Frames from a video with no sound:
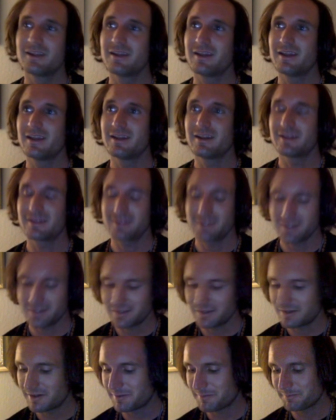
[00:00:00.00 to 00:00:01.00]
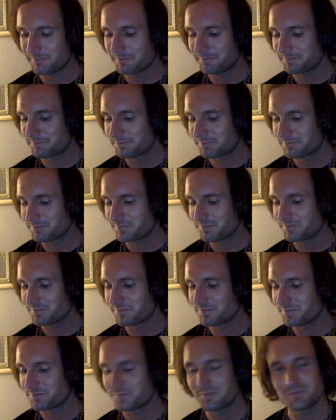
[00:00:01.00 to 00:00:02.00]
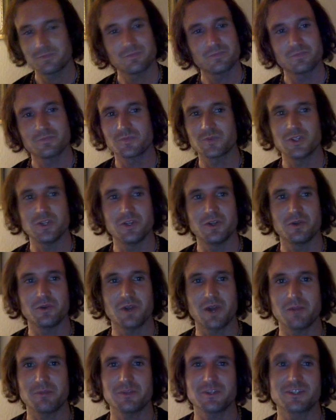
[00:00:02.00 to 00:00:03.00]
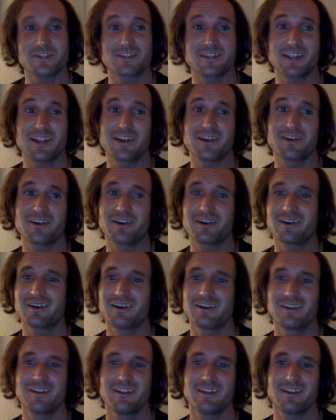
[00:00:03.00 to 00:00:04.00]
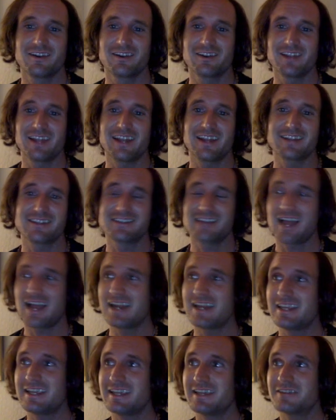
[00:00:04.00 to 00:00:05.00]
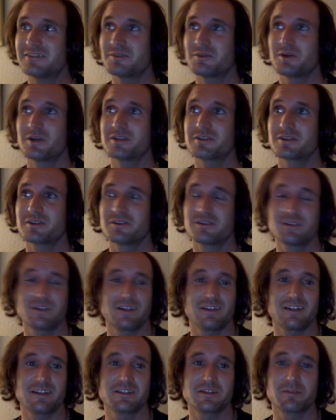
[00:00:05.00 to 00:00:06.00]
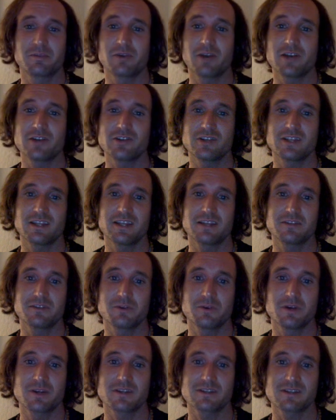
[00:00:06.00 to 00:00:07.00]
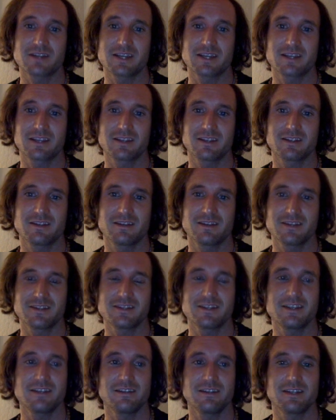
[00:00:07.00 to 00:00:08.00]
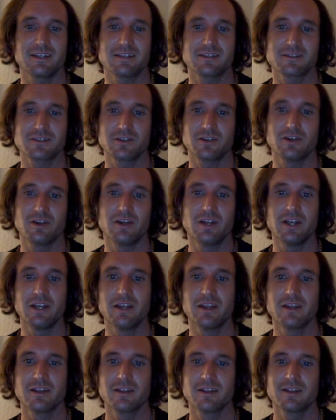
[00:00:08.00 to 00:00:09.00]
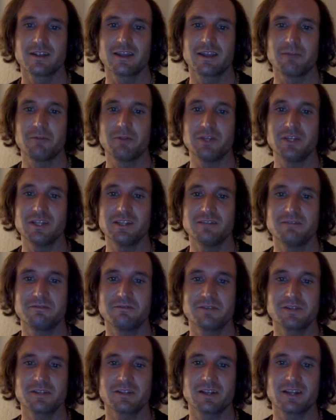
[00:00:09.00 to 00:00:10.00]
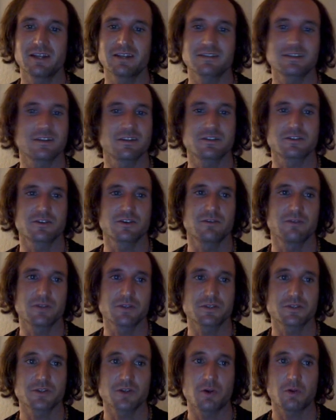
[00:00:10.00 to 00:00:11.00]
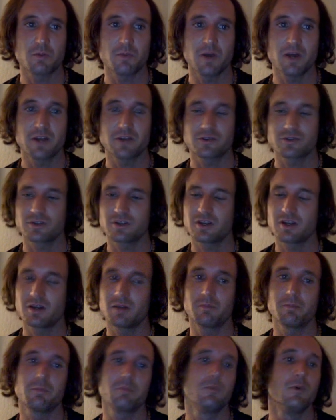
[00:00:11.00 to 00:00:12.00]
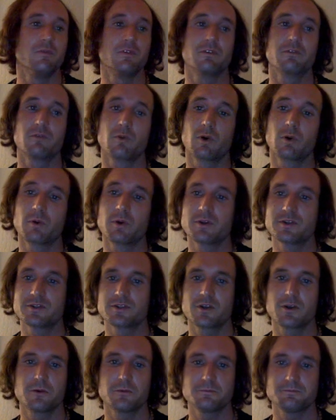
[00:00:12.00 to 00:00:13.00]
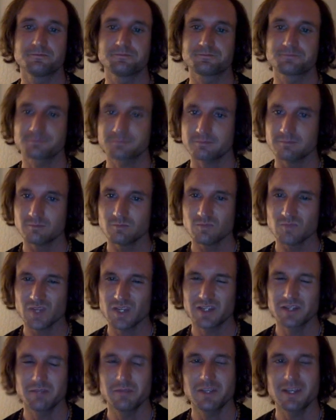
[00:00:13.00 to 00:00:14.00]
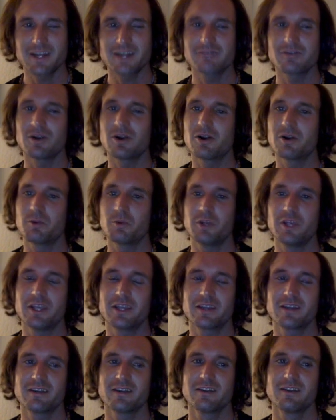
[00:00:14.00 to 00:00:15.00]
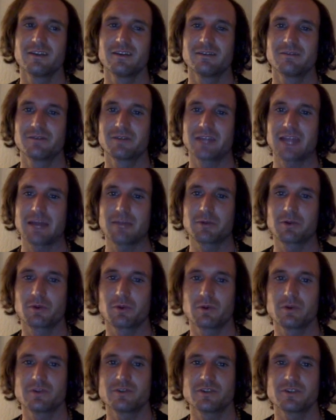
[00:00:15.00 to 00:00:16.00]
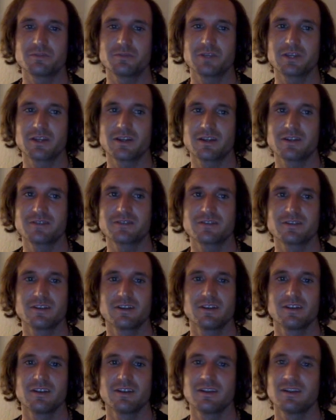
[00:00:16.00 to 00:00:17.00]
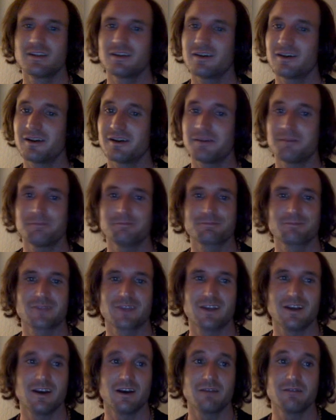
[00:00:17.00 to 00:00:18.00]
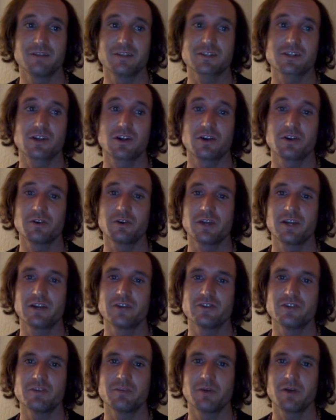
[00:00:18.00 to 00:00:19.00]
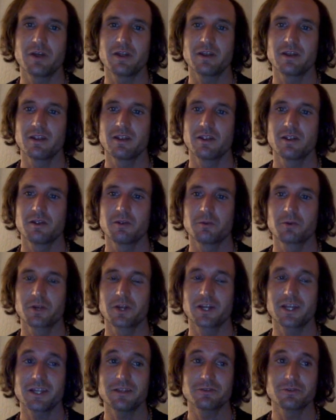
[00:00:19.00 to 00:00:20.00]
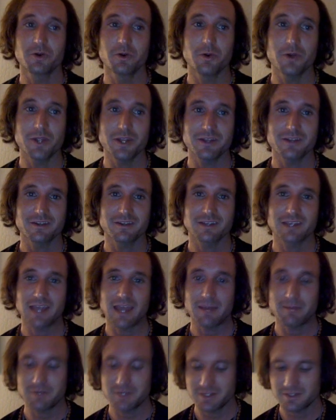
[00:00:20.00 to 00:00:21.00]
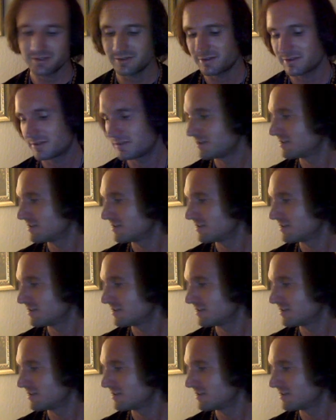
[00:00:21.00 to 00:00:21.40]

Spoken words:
And I think you know, not be scared or let anxiety get to us, or not let depression get to us. Like, this healing is good, and we need to feel it, and it's going to serve us so much moving forward. So it can be kind of a hard week for Capricorns, just because of this cardinal energy, but we're going to get through it, Cappies.